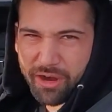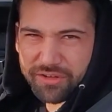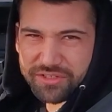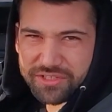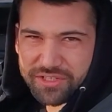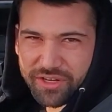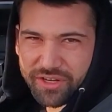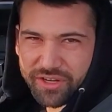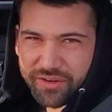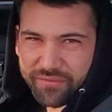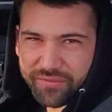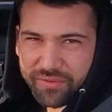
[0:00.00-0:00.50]

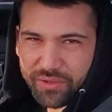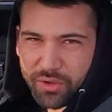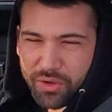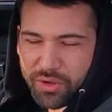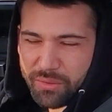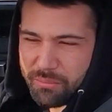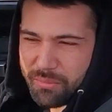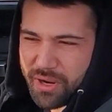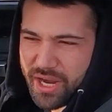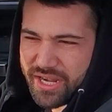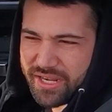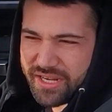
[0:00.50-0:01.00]
steering fluid
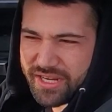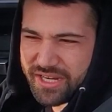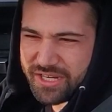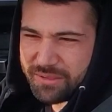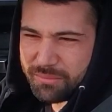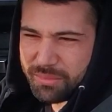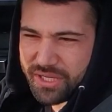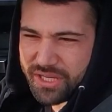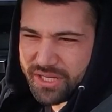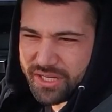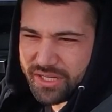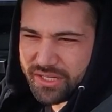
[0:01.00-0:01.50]
might need to
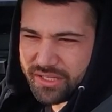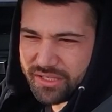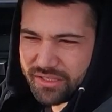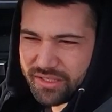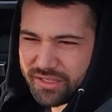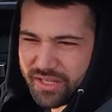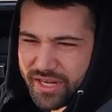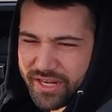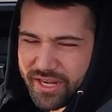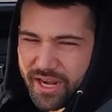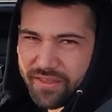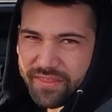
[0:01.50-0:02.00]
be,
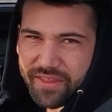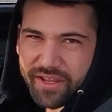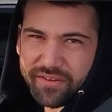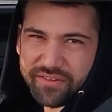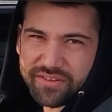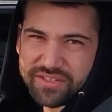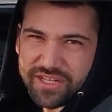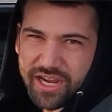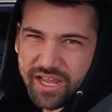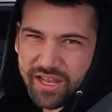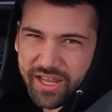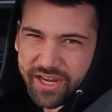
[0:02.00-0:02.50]
like, I think it's
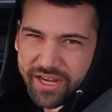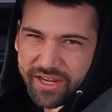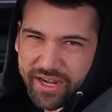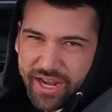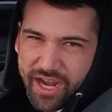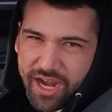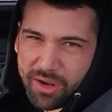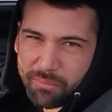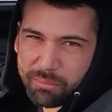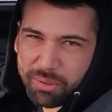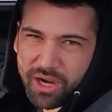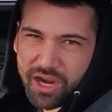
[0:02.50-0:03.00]
got like an
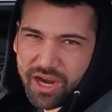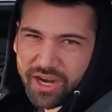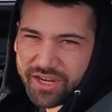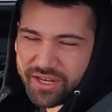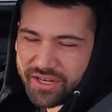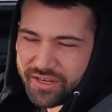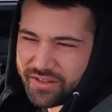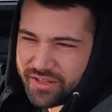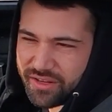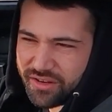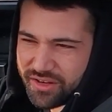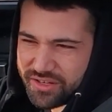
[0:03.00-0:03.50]
air pocket
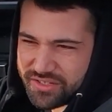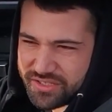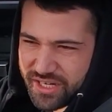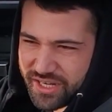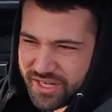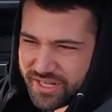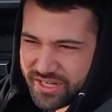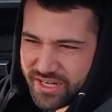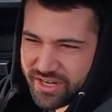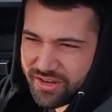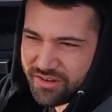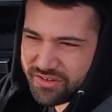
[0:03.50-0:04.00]
in there because I can
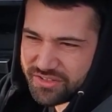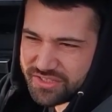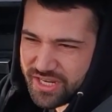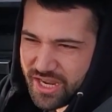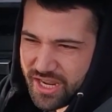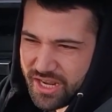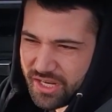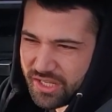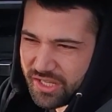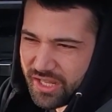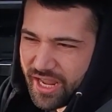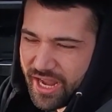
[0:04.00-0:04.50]
hear it's kind
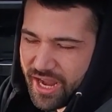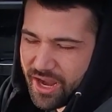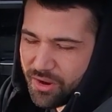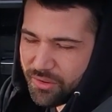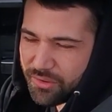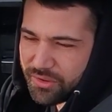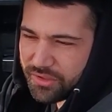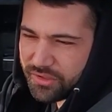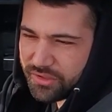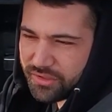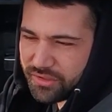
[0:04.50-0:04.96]
of loud.